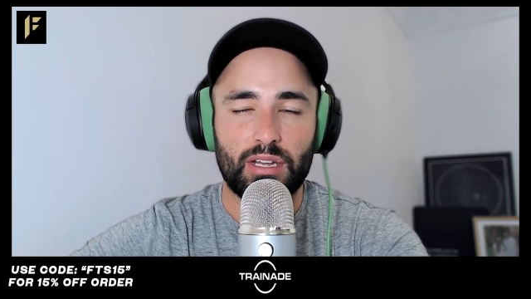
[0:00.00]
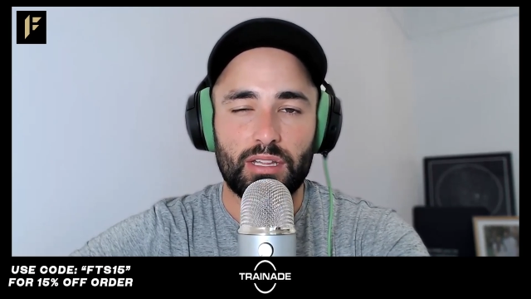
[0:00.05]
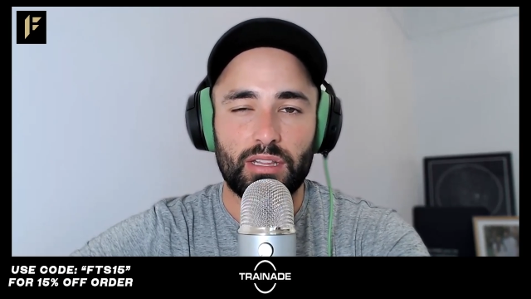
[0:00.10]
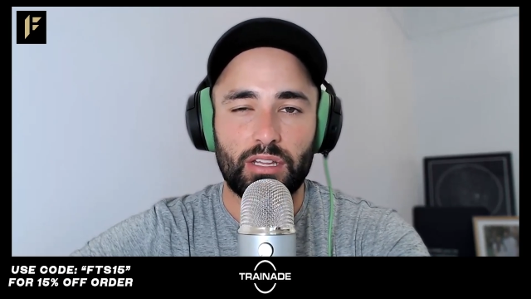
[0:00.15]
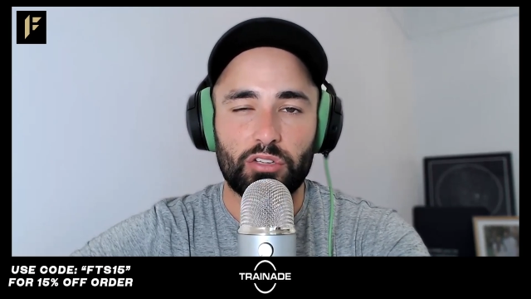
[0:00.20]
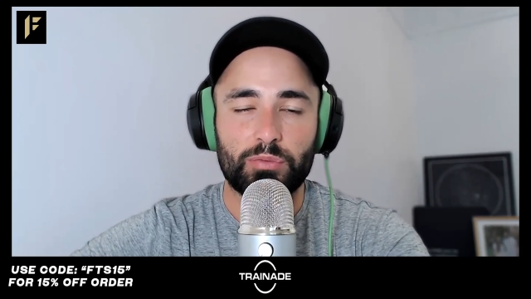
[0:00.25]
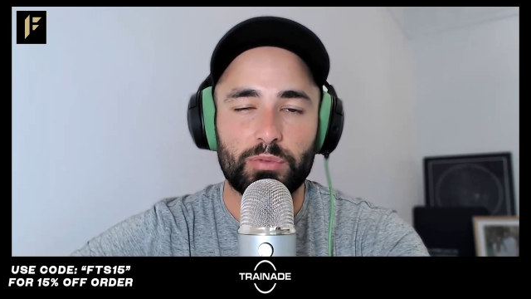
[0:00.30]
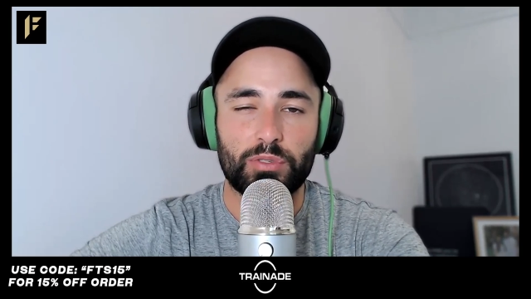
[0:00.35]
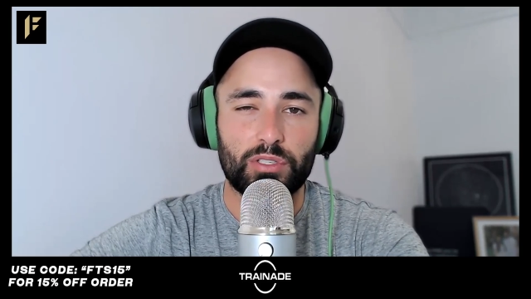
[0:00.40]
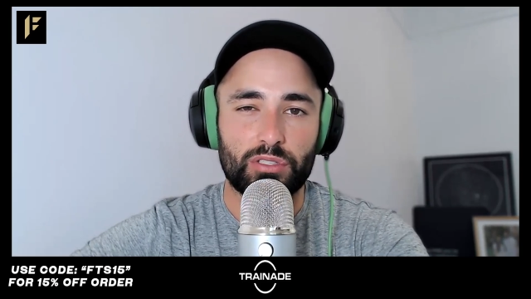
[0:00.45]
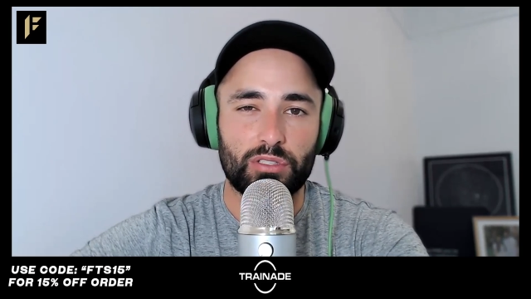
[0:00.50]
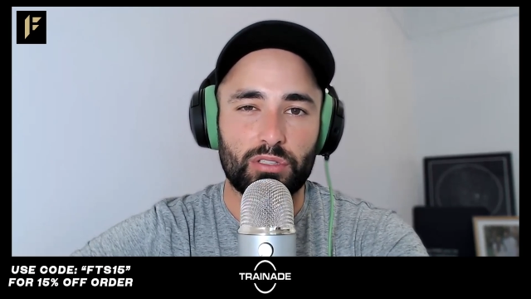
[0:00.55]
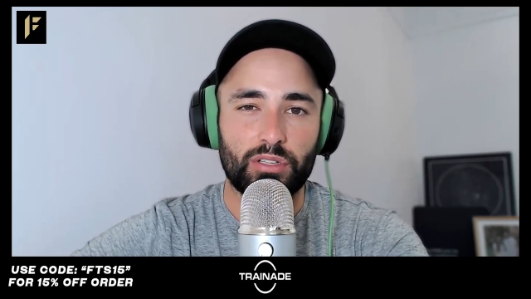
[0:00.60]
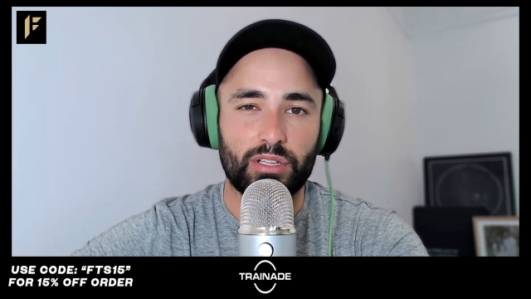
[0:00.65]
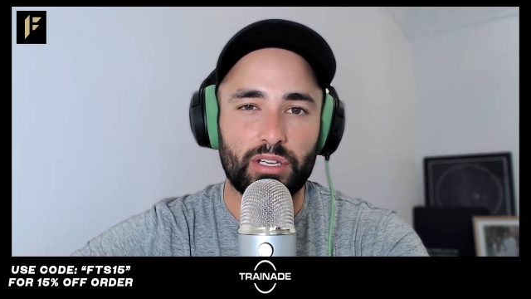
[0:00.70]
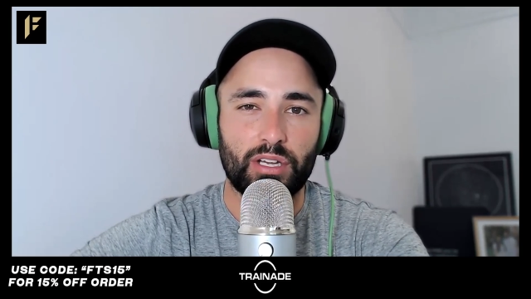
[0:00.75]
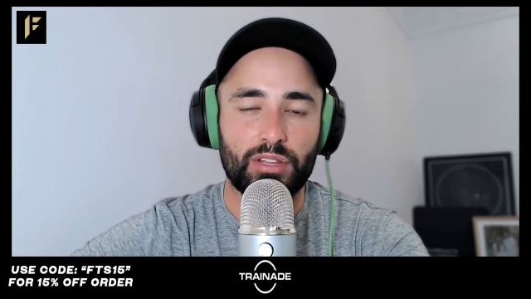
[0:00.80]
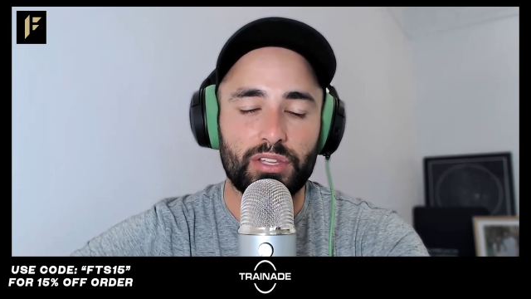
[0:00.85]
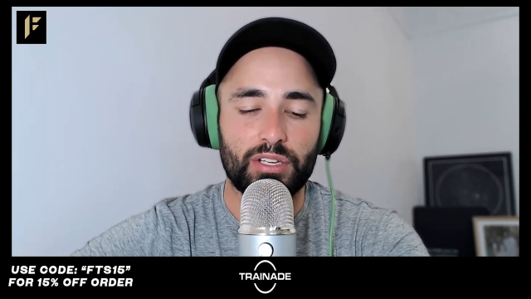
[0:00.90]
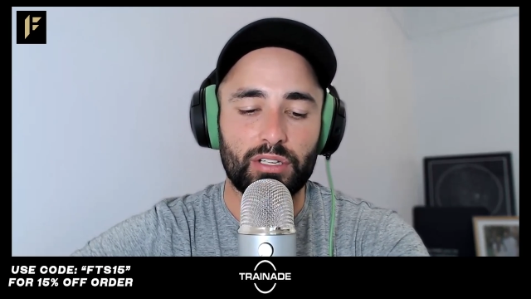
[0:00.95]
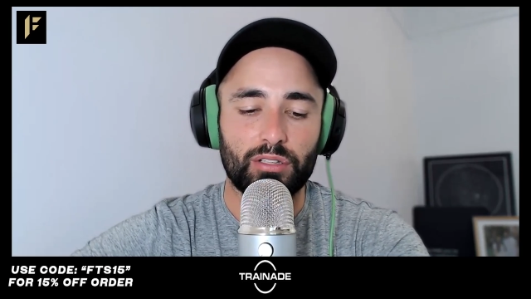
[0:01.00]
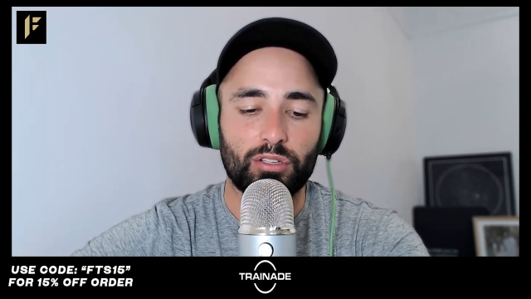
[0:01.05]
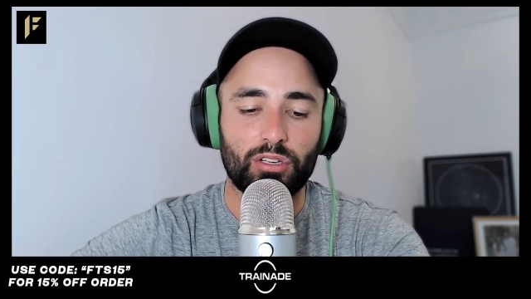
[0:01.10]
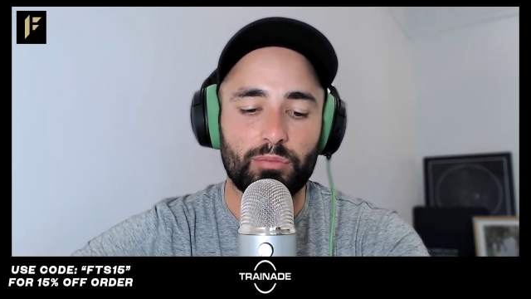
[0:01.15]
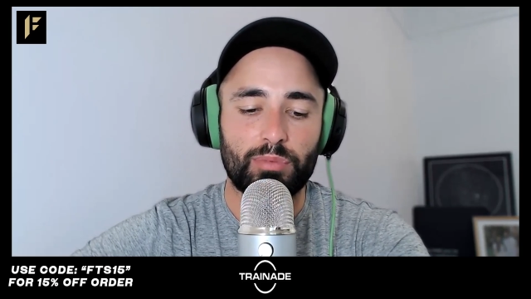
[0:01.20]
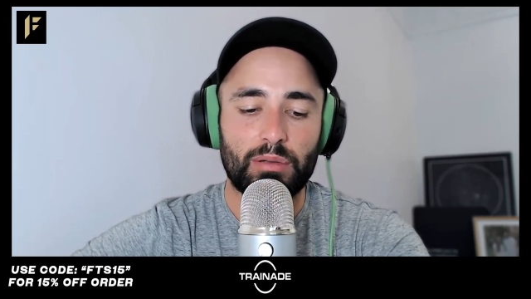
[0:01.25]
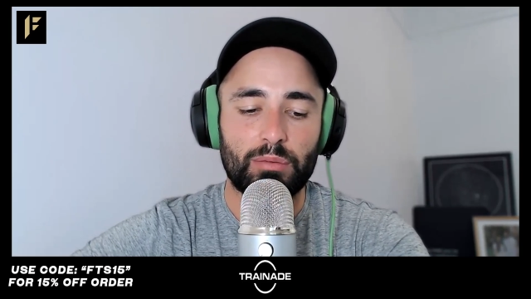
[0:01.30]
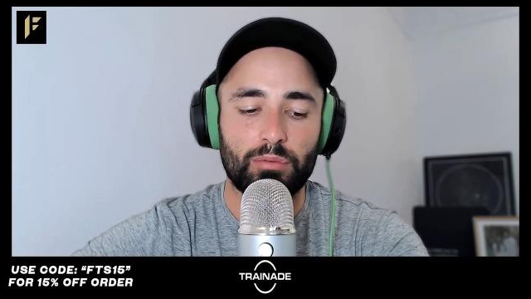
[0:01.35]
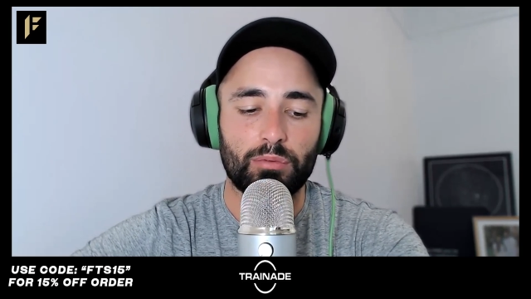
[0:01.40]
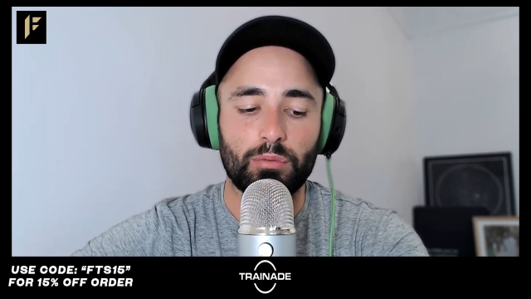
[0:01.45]
That was because I think a lot
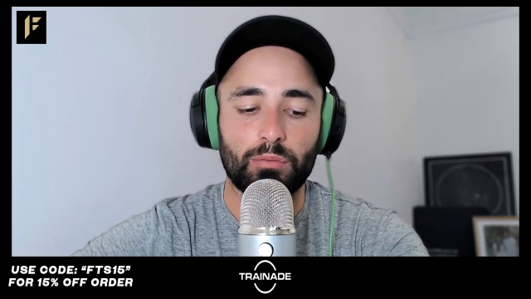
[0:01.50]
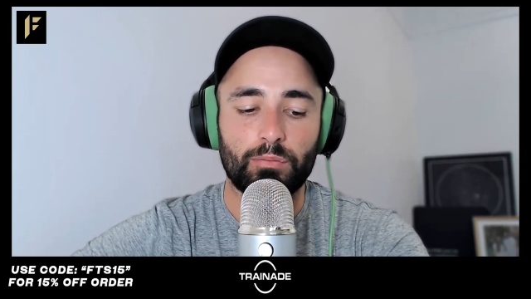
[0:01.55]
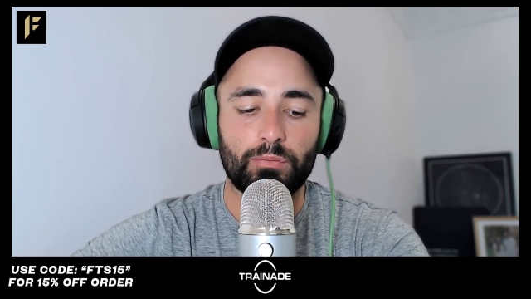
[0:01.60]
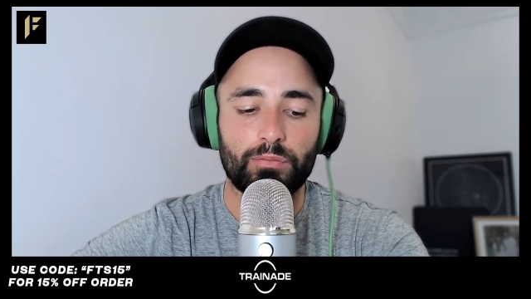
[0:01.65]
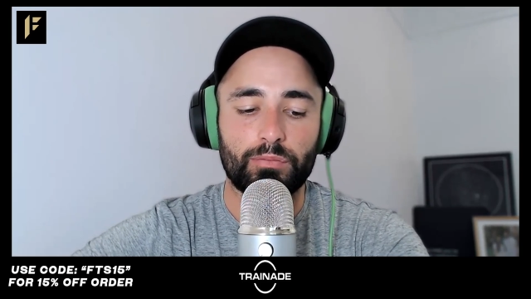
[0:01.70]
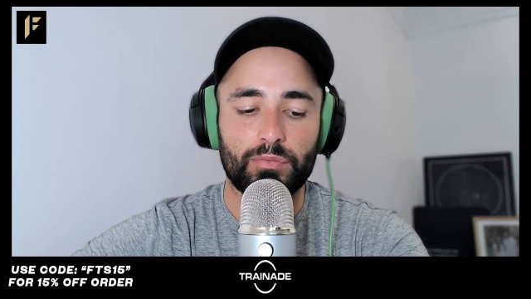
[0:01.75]
of people